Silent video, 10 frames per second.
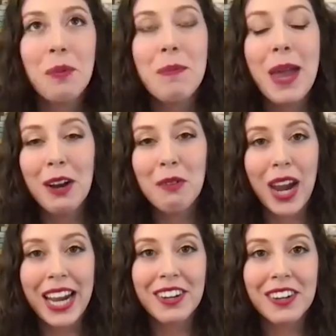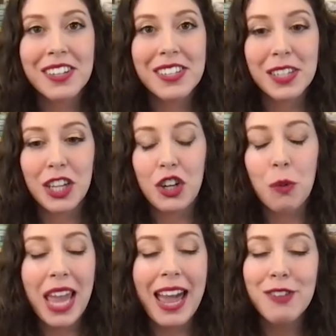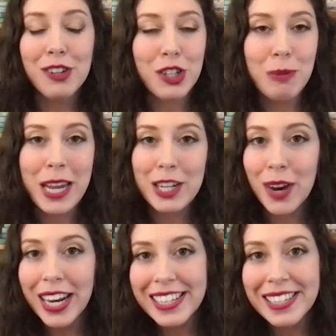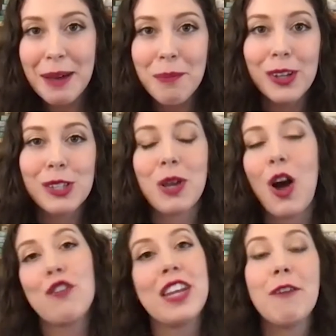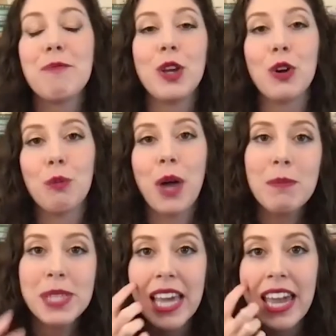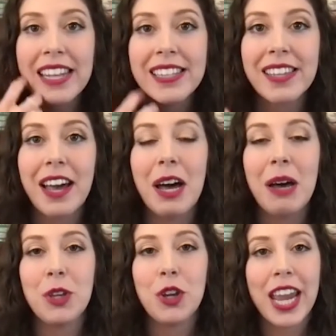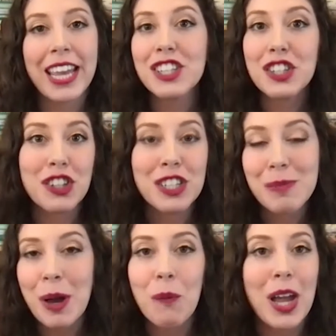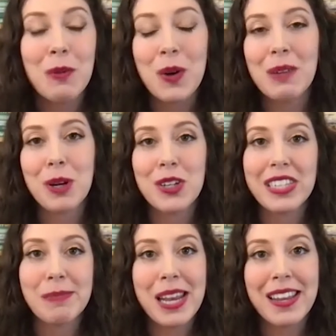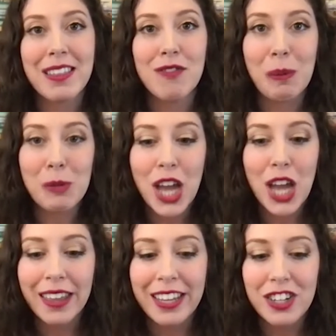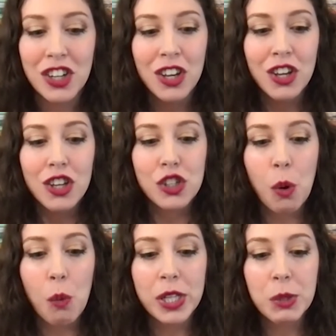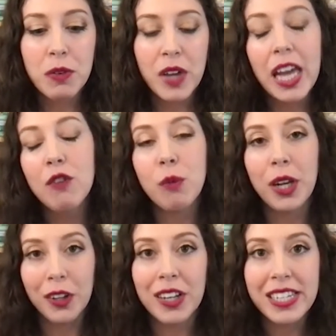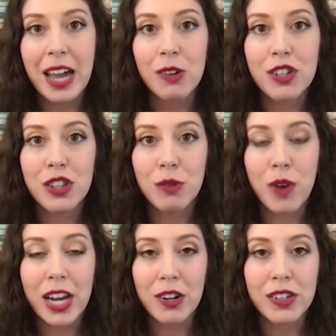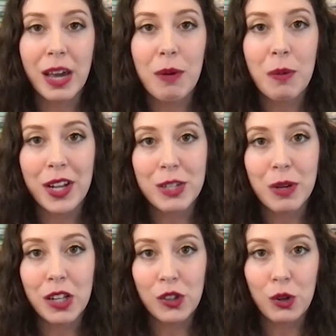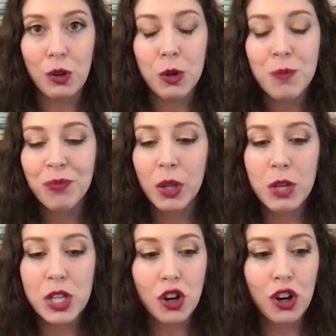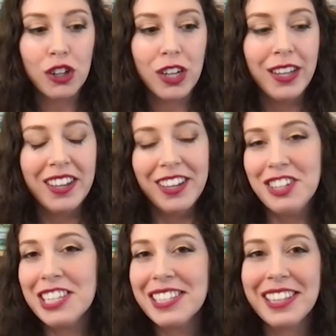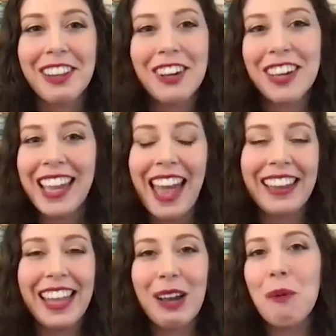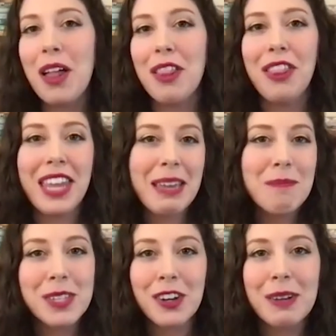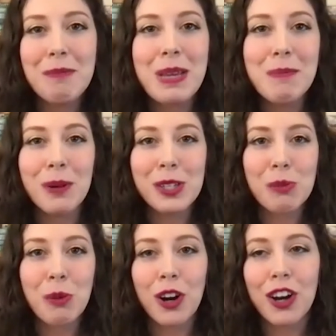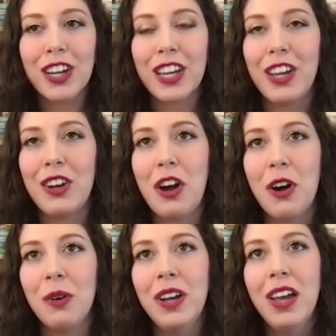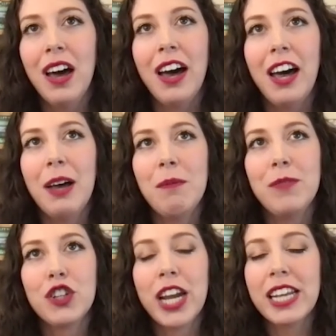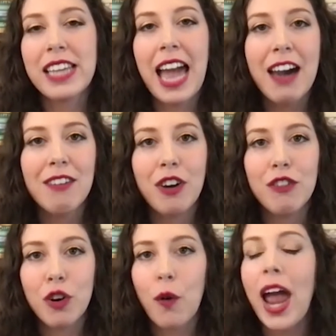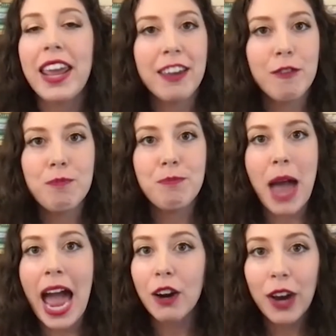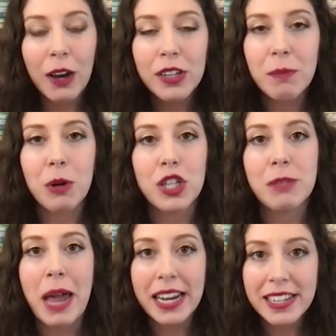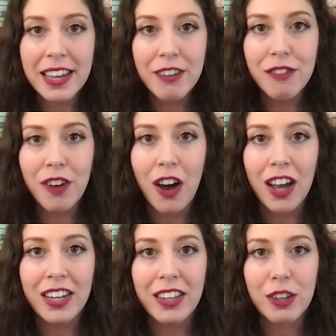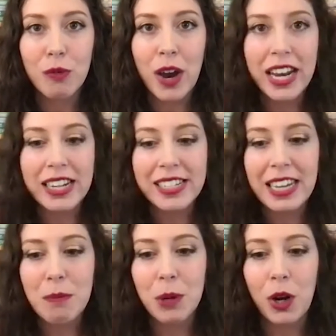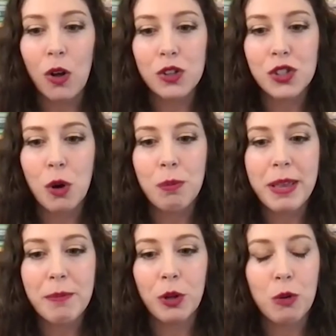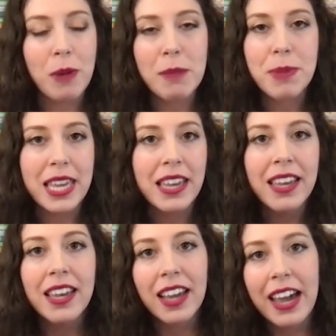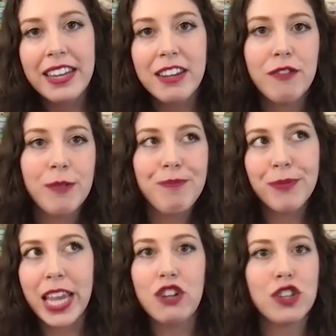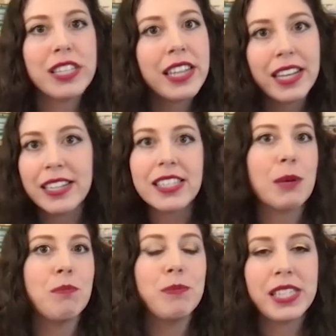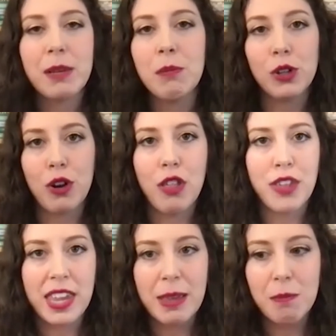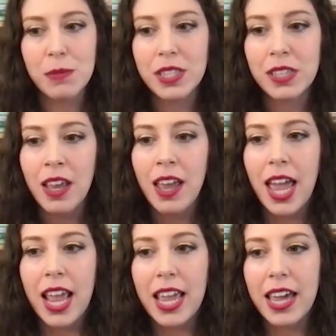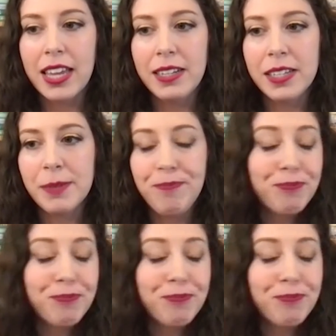when we pair writers, you know, we have your 2-page writing samples. We often have your websites, your answers about why you want to participate in the film challenge. So once we've kind of whittled it down to the writers that we want to include, we start just to looking at like what themes are in people's work, you know, trying to have a variety of background and perspective on the writing team, but also people who might be kind of interested in some similar themes. And